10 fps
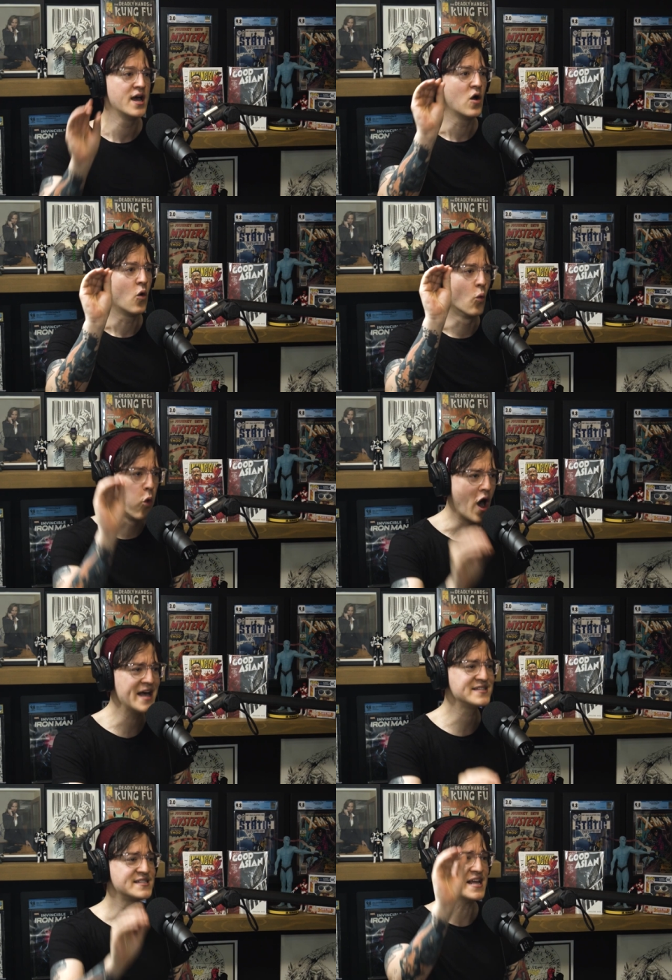
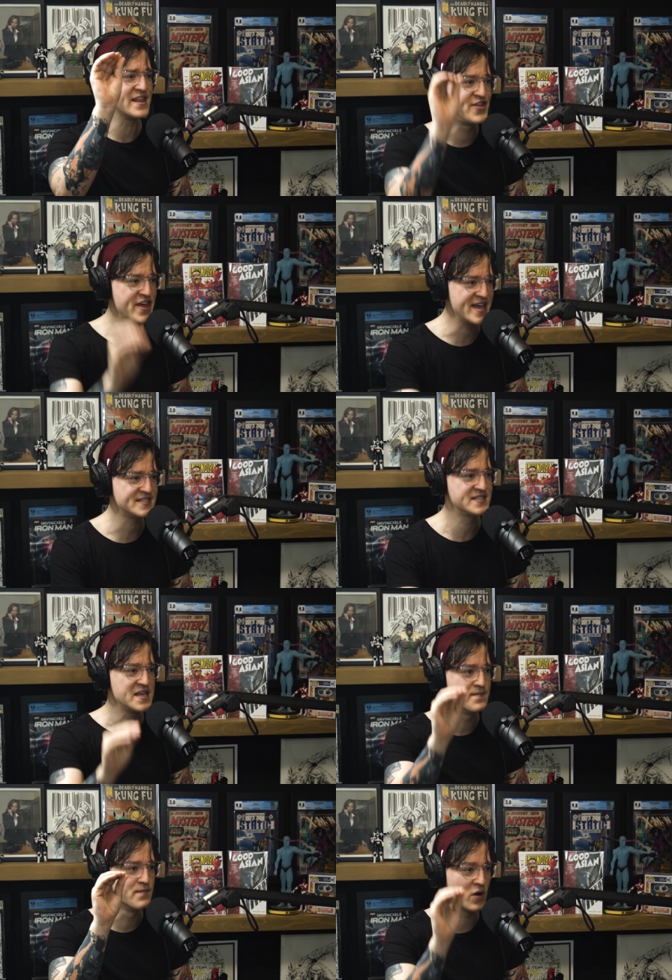Was this the
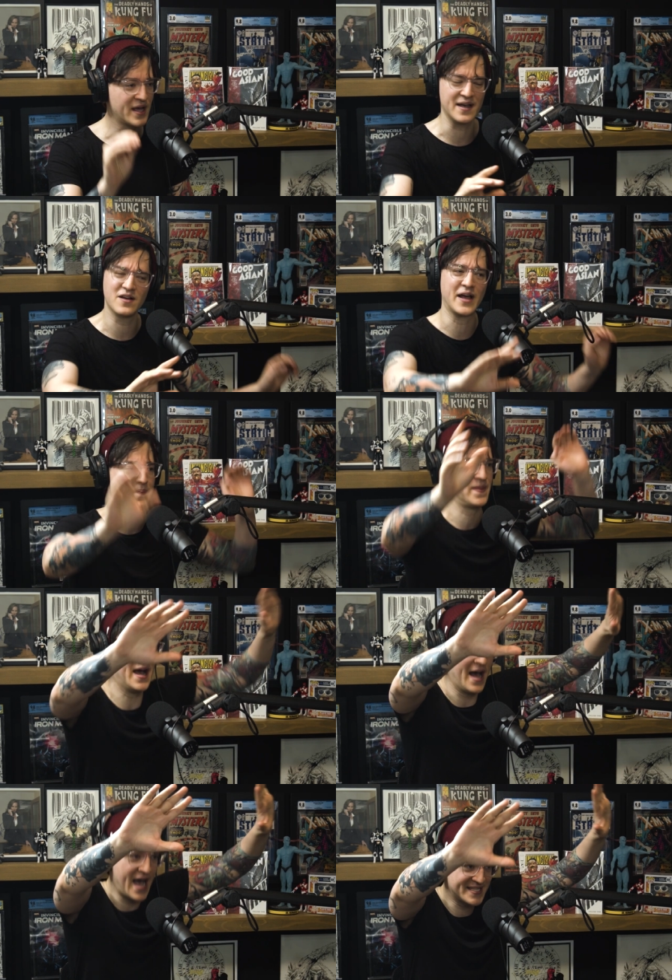mo- okay? Okay.
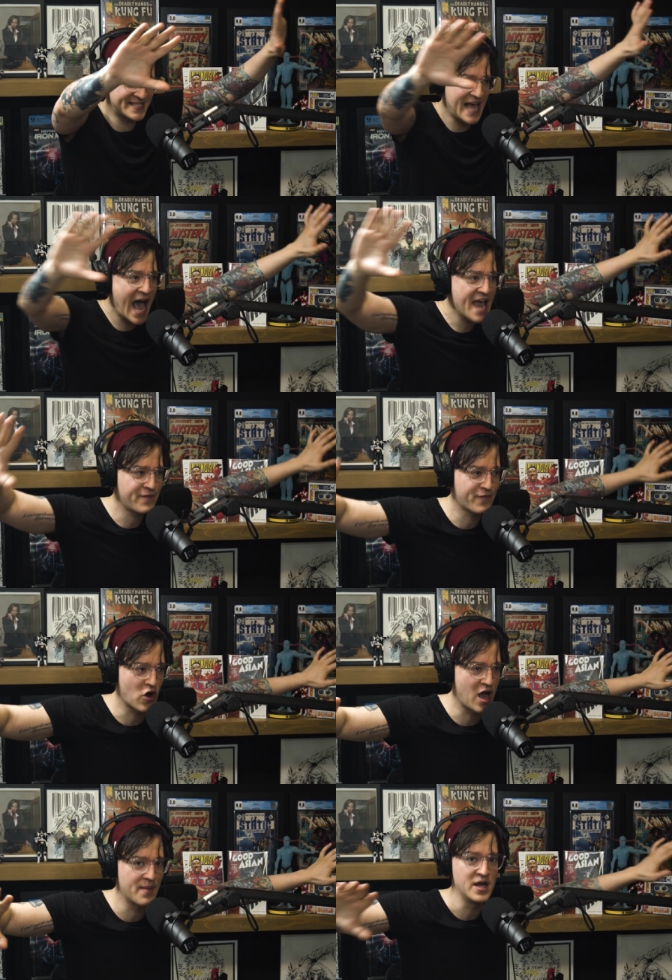Aside
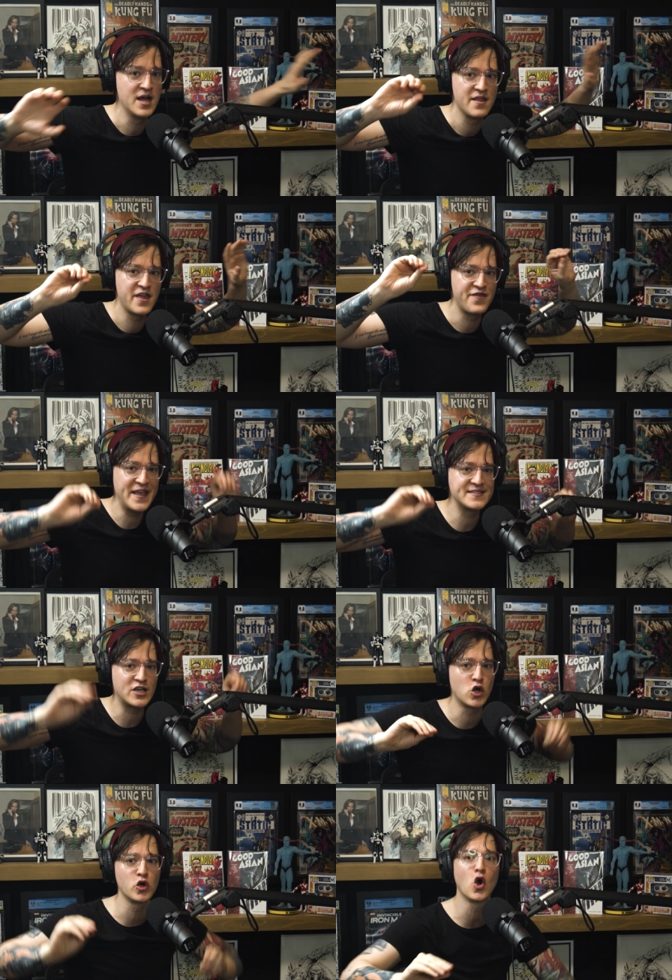from the things that
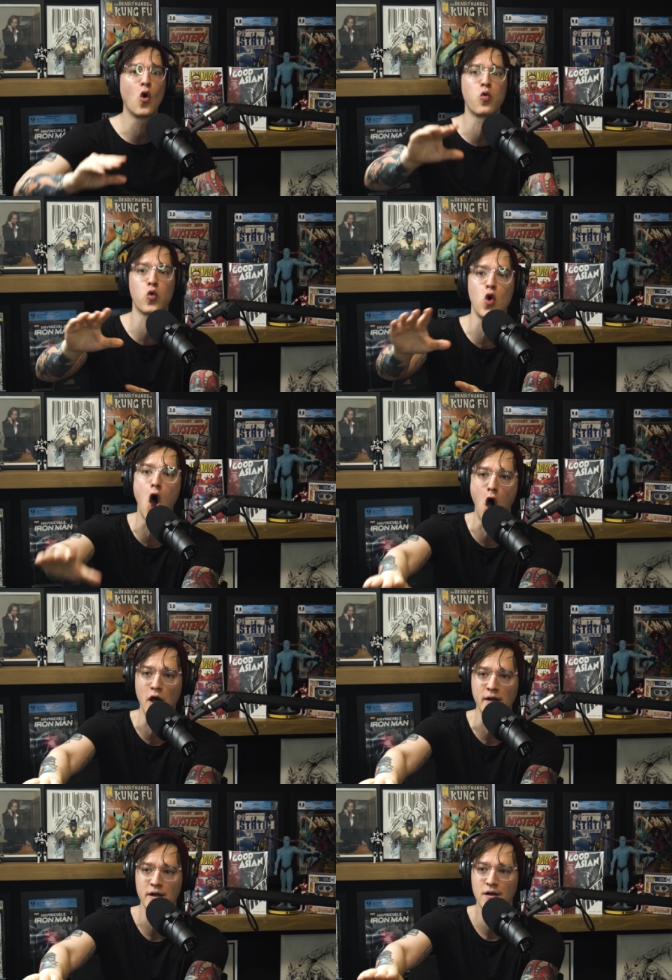could go
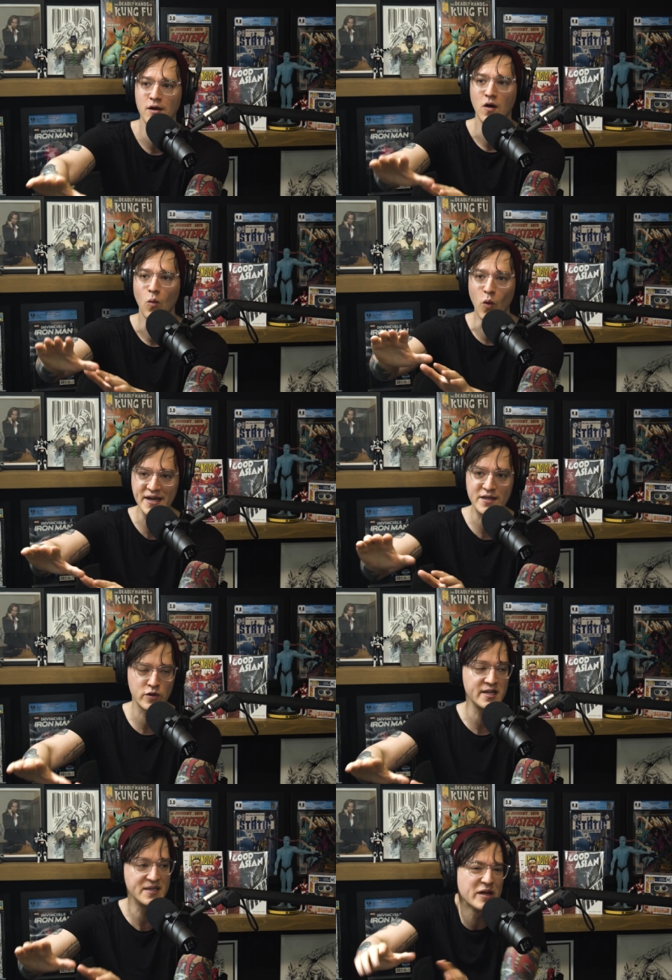wrong when
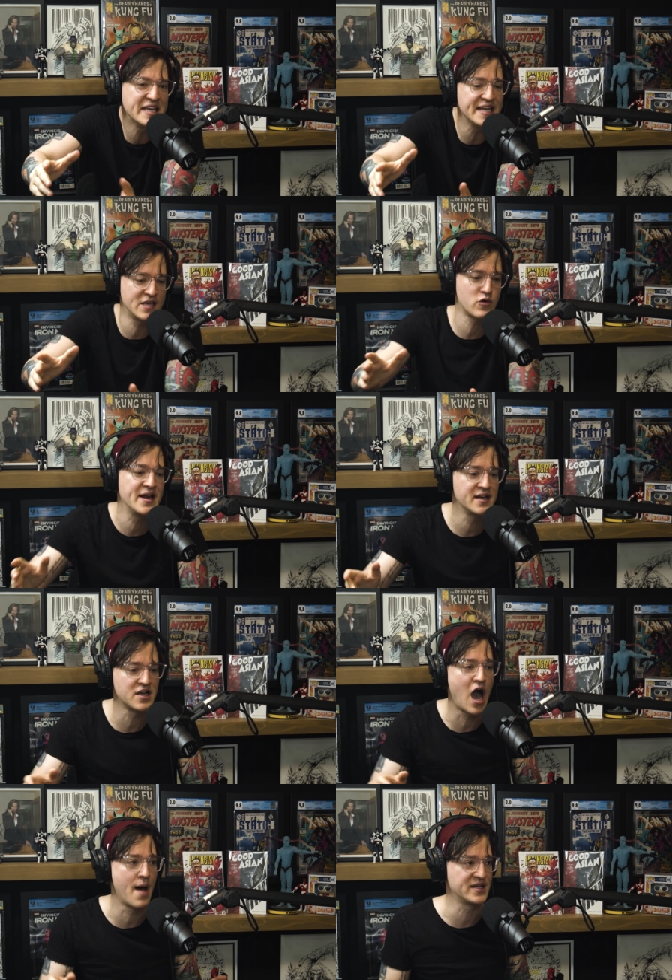when getting graded comics